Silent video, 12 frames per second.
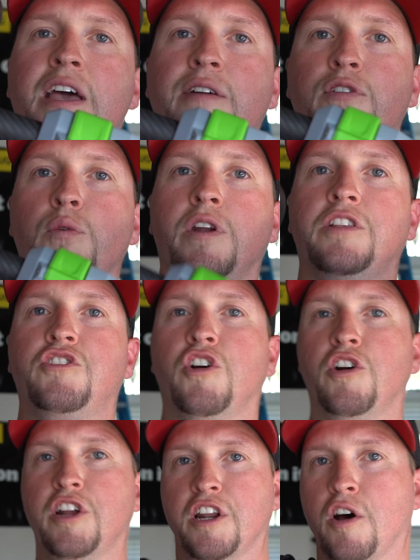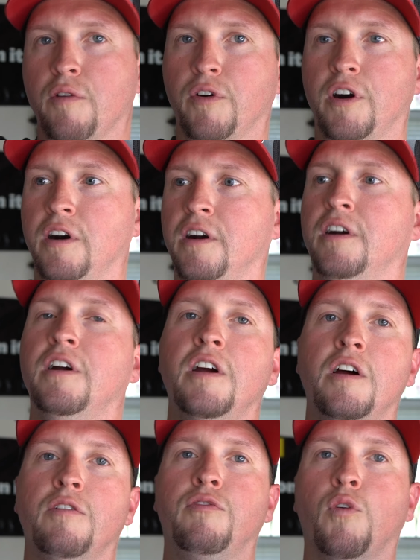If you want to turn it over
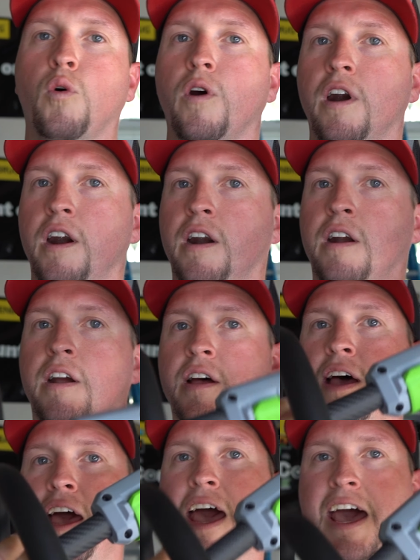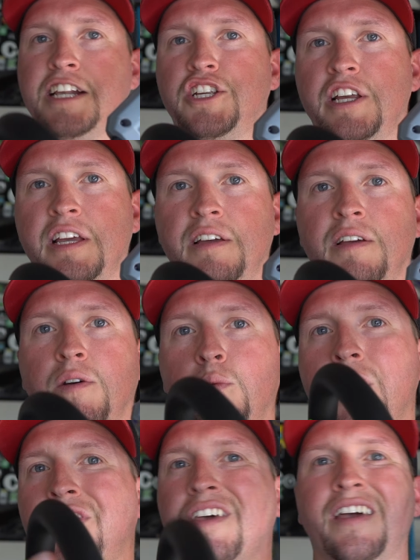for edging
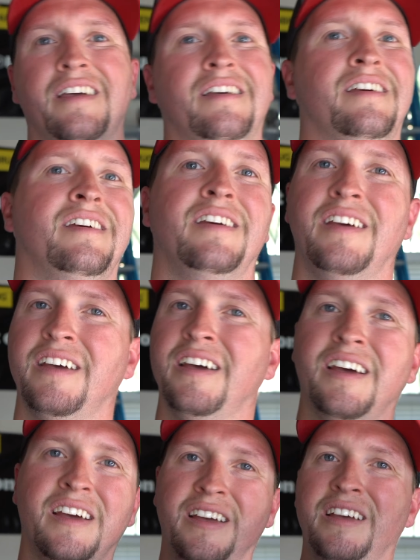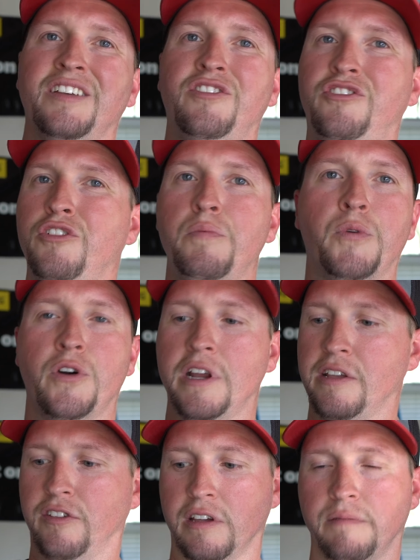with it, super
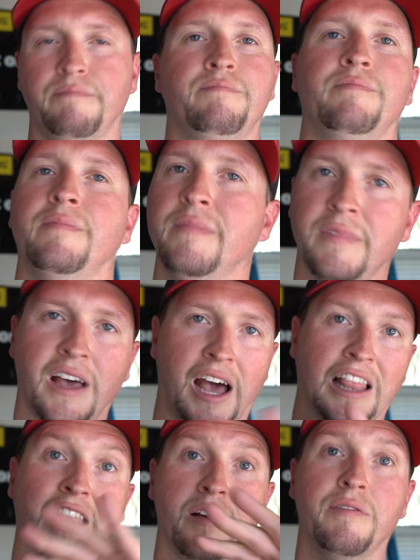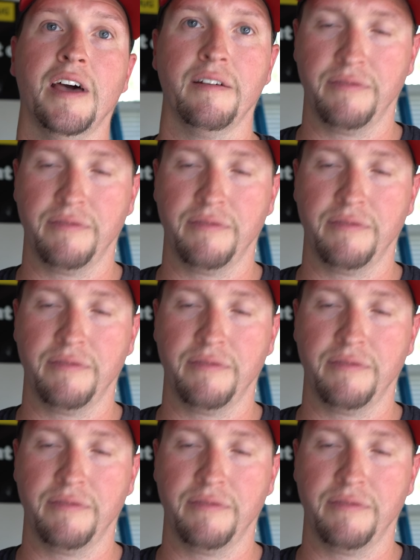easy. I love that